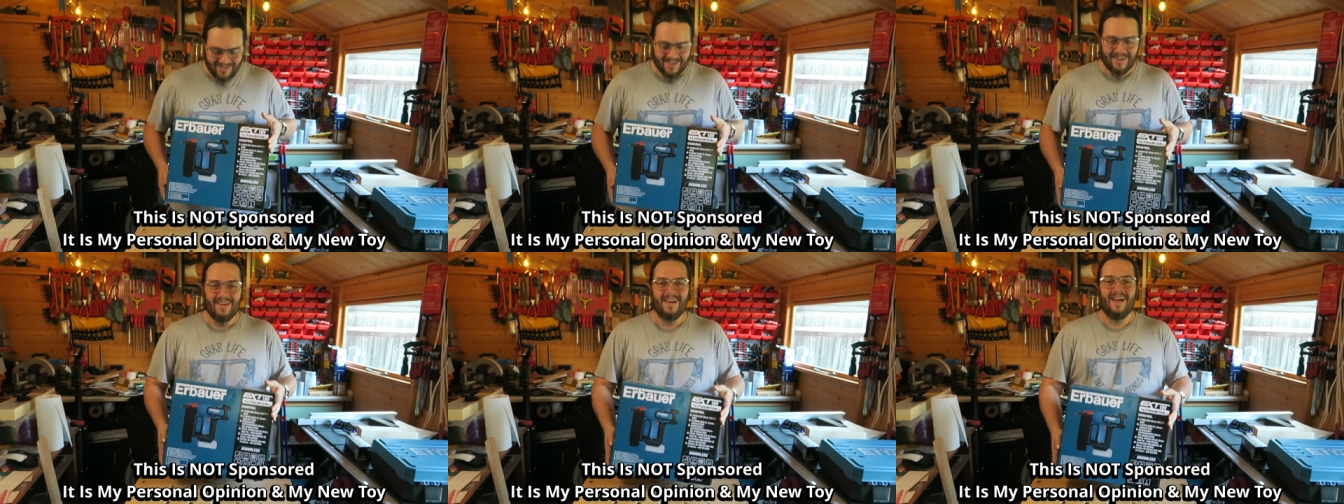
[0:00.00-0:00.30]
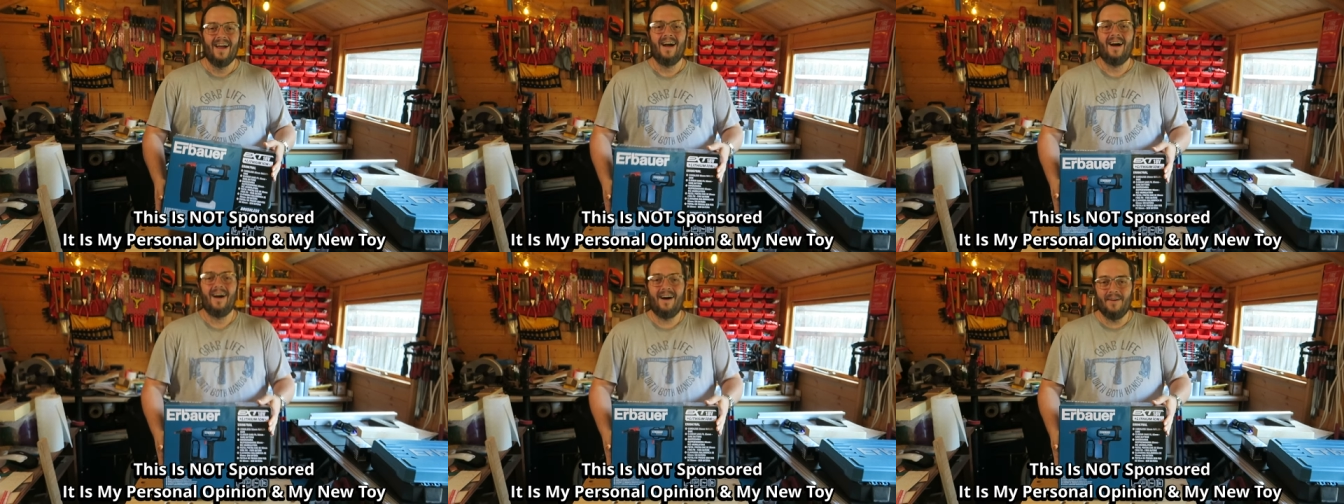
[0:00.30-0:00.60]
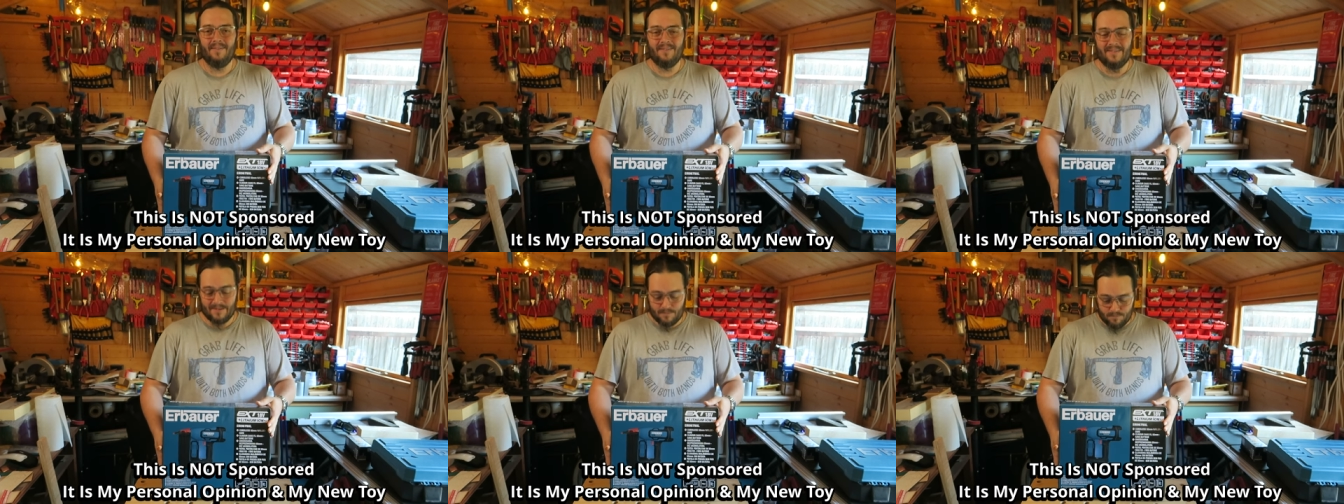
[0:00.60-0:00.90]

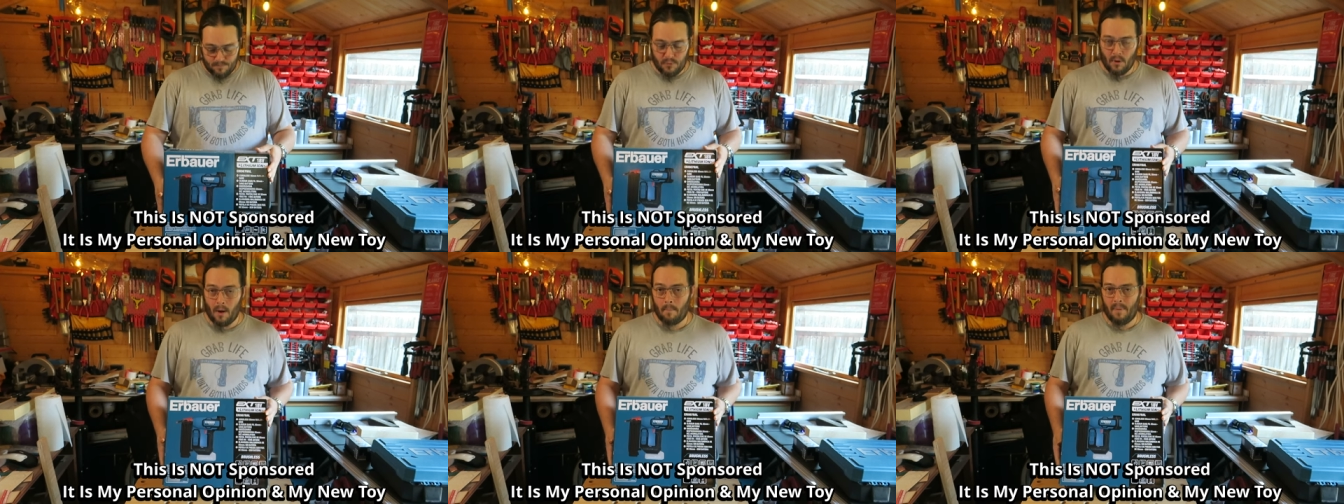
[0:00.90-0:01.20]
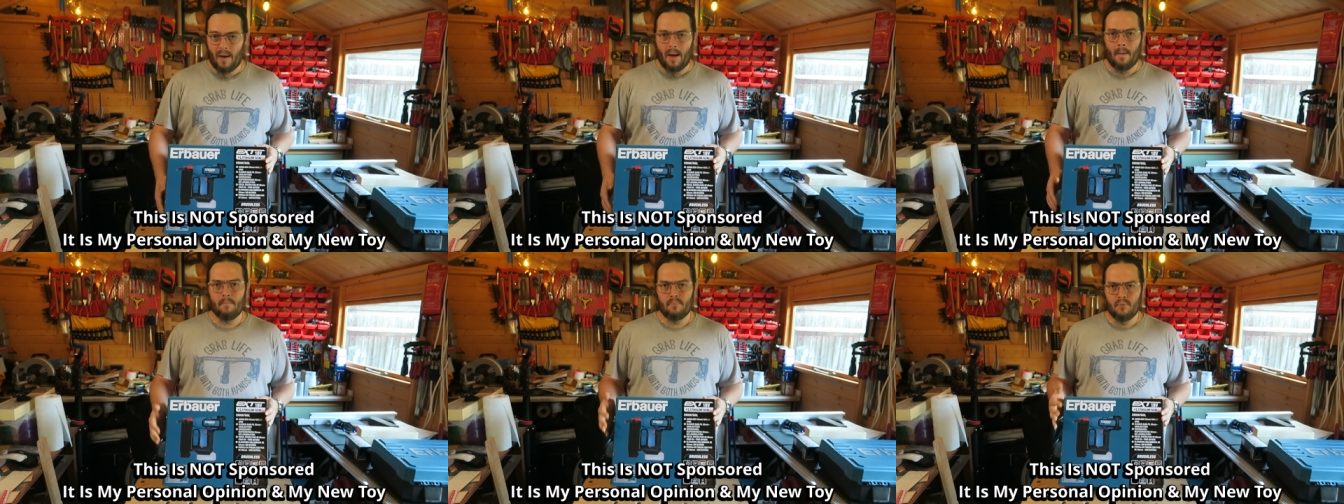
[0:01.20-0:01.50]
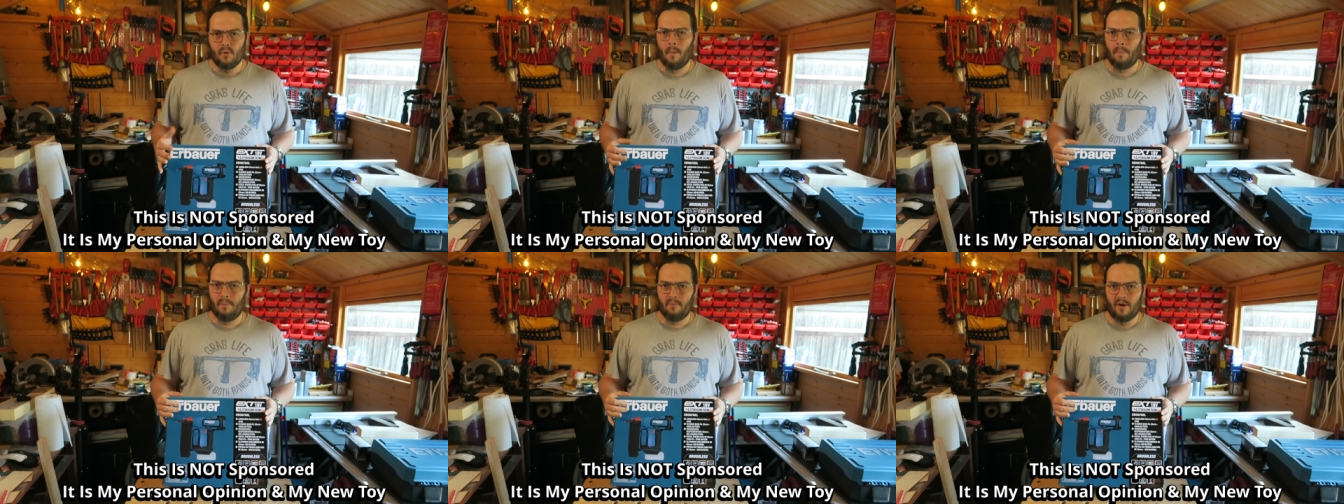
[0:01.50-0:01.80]
I'm
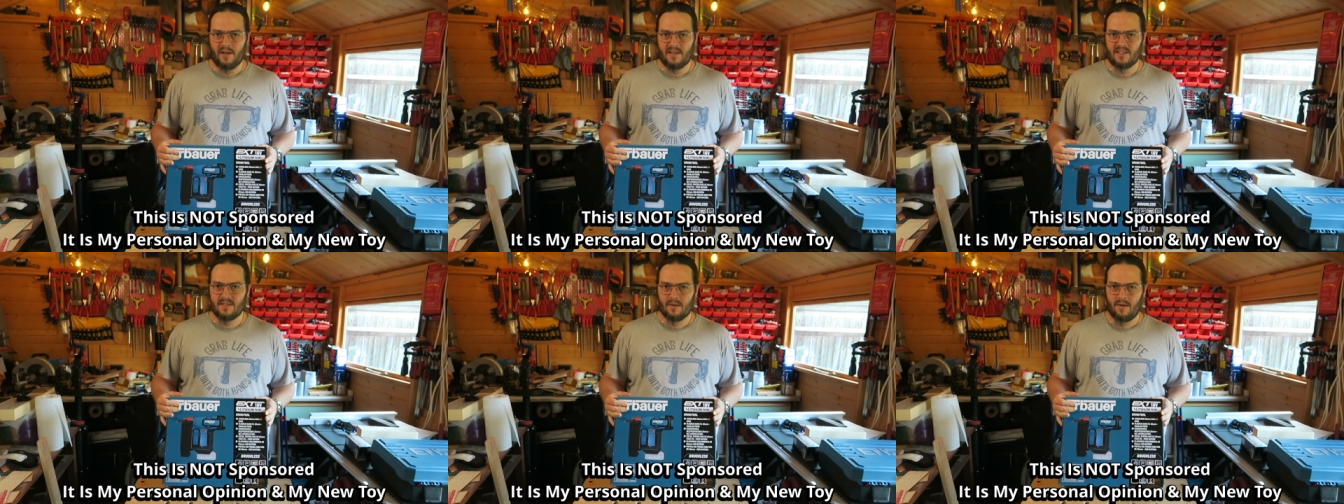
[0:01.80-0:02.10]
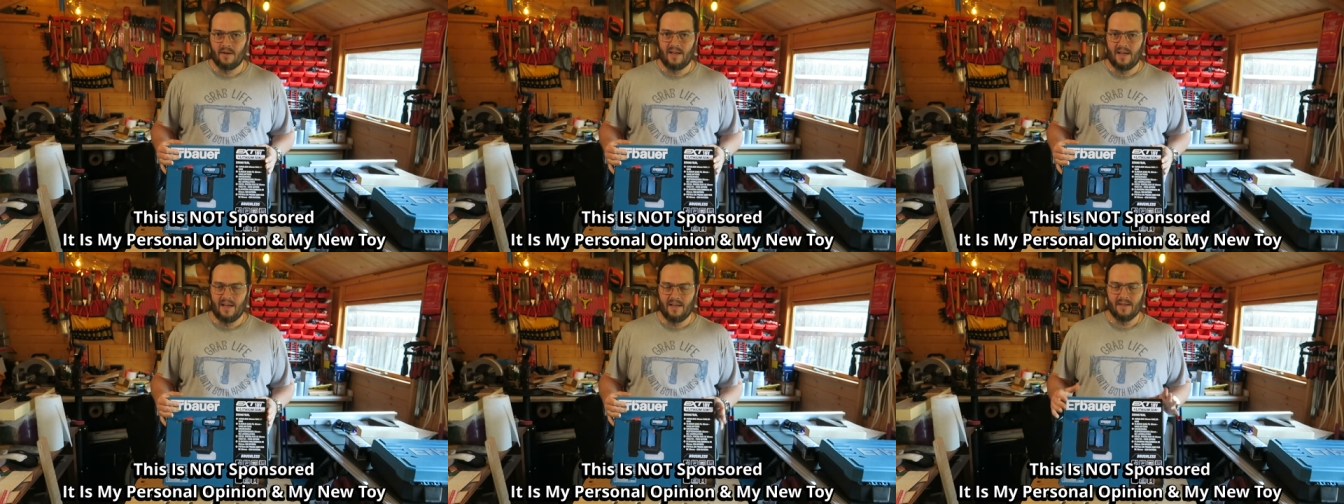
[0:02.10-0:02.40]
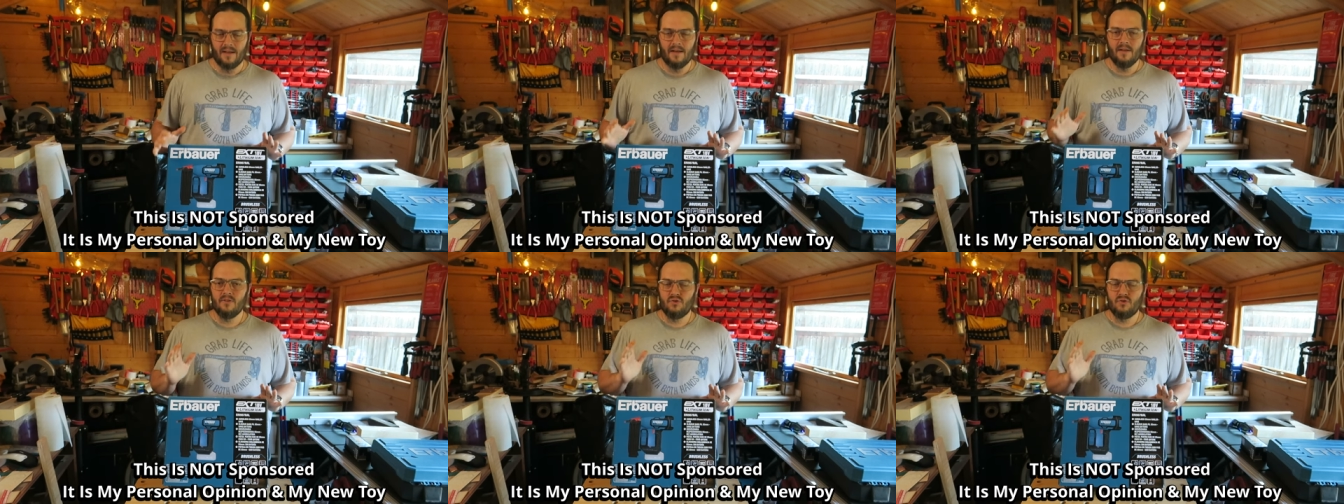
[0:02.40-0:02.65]
proper excited.